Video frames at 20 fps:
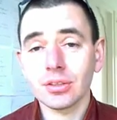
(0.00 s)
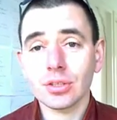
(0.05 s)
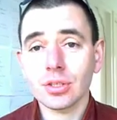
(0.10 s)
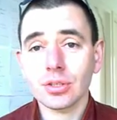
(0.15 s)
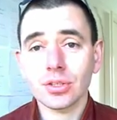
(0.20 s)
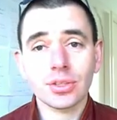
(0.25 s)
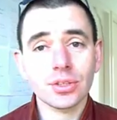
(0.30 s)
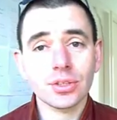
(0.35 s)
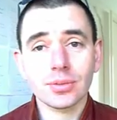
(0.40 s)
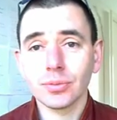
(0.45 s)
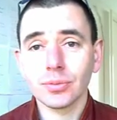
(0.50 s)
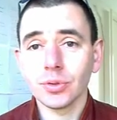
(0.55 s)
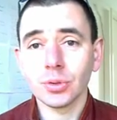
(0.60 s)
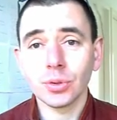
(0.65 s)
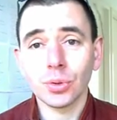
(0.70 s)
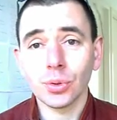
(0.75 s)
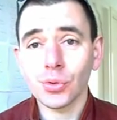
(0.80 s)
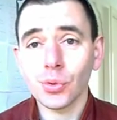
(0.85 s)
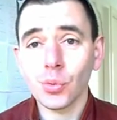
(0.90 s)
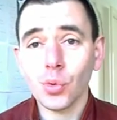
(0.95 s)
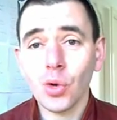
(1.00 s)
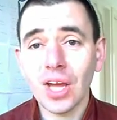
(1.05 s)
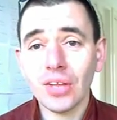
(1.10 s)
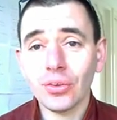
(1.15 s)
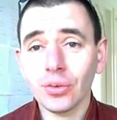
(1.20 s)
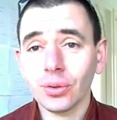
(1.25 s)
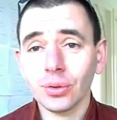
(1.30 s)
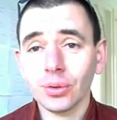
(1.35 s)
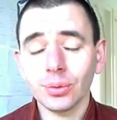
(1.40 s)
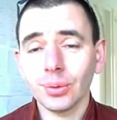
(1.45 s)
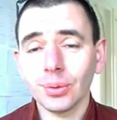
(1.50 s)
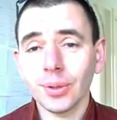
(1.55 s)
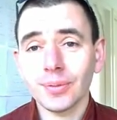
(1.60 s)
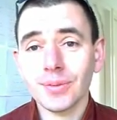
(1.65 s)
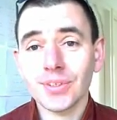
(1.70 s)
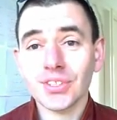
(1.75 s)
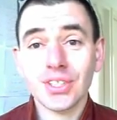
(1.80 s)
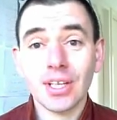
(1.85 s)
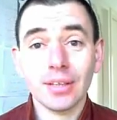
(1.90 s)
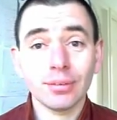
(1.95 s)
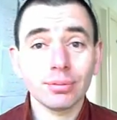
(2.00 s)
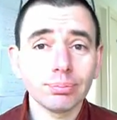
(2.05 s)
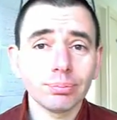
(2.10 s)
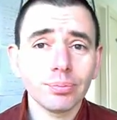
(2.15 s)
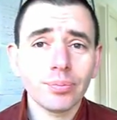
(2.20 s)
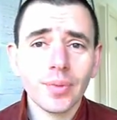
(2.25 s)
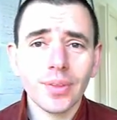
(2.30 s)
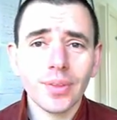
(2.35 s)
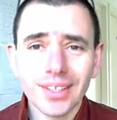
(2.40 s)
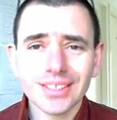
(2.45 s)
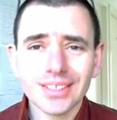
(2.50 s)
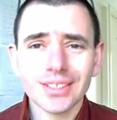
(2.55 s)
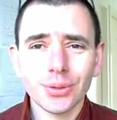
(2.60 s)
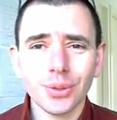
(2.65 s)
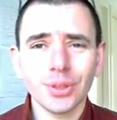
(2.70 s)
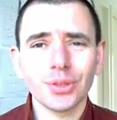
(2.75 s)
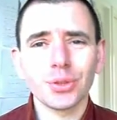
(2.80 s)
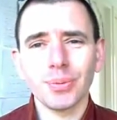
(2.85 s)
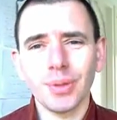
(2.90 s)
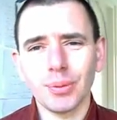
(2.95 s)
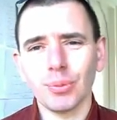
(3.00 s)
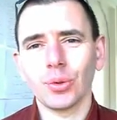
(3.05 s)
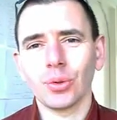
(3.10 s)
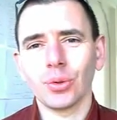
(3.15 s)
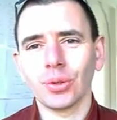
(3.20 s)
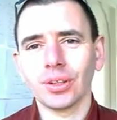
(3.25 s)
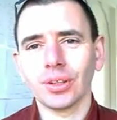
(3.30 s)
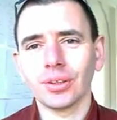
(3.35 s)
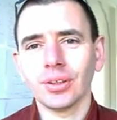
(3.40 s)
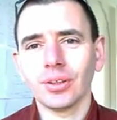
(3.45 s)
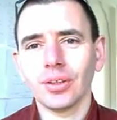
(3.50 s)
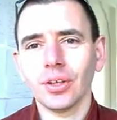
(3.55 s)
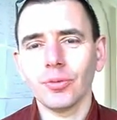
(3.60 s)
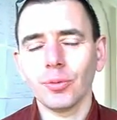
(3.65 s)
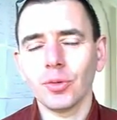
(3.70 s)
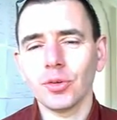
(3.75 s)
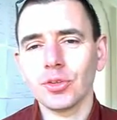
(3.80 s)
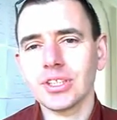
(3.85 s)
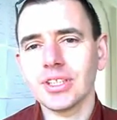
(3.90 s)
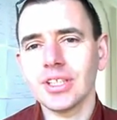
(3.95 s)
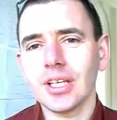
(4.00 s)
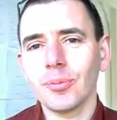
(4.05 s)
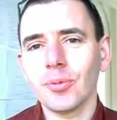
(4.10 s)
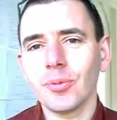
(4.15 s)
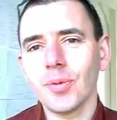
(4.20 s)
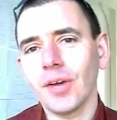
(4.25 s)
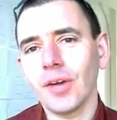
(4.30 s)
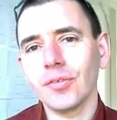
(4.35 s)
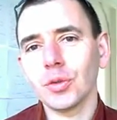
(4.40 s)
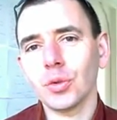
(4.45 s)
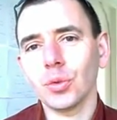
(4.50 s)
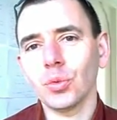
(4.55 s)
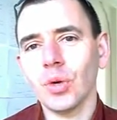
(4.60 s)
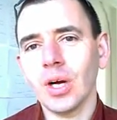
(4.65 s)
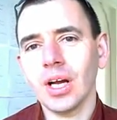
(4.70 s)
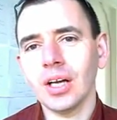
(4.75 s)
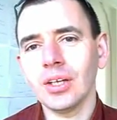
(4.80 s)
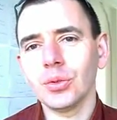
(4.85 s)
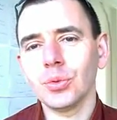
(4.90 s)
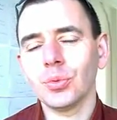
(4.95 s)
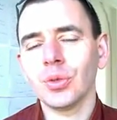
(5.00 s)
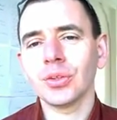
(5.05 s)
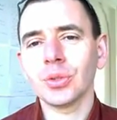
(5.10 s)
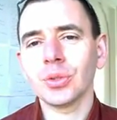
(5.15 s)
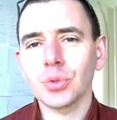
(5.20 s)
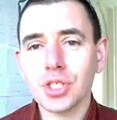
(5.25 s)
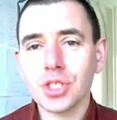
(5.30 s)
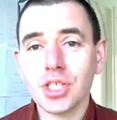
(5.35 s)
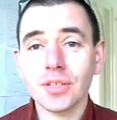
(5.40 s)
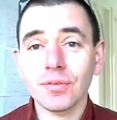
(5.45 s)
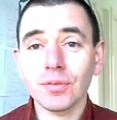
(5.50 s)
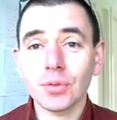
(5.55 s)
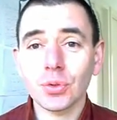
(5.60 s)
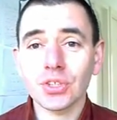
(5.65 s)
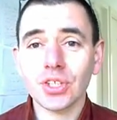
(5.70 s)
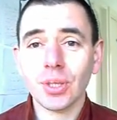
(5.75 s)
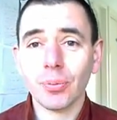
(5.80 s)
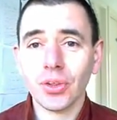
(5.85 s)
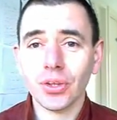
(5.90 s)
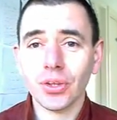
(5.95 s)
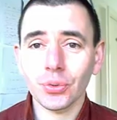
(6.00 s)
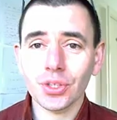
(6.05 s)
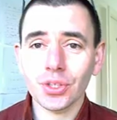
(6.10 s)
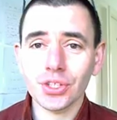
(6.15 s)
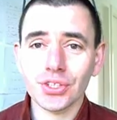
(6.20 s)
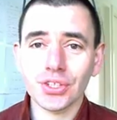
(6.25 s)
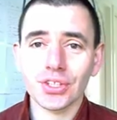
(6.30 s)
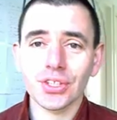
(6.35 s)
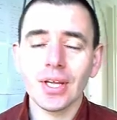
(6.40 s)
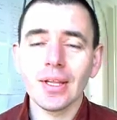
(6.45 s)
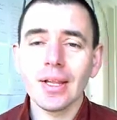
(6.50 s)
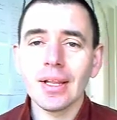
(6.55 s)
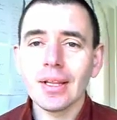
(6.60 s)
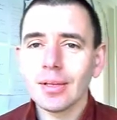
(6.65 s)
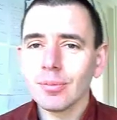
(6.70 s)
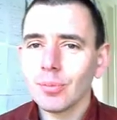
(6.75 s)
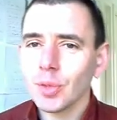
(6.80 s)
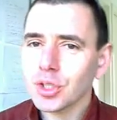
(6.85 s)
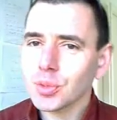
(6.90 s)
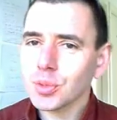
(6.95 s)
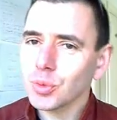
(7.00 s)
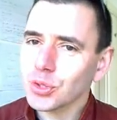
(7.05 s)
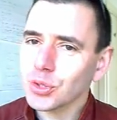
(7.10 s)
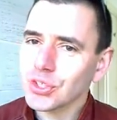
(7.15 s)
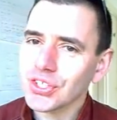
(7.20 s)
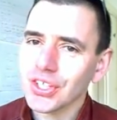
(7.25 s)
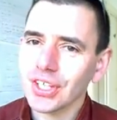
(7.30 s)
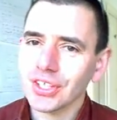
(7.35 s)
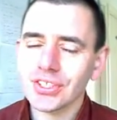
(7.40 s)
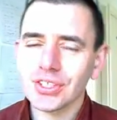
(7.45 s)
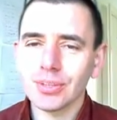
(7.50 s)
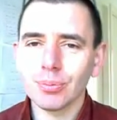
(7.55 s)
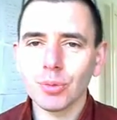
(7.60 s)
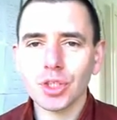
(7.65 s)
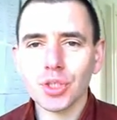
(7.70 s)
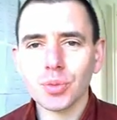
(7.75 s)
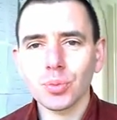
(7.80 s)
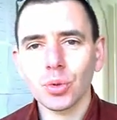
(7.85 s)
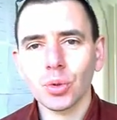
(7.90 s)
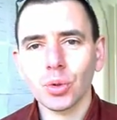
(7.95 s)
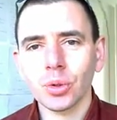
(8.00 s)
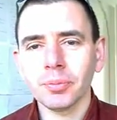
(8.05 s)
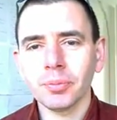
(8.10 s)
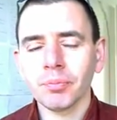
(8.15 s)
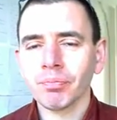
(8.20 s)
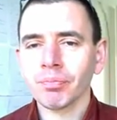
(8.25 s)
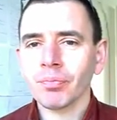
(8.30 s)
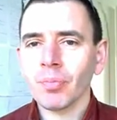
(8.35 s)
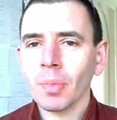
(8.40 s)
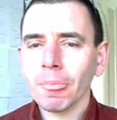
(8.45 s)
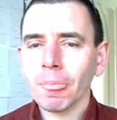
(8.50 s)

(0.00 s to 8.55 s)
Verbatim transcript: and just, you know, the weather and stuff, it's going to be boring. Obviously, after a while, you want to shift to something which is much more sexy, much more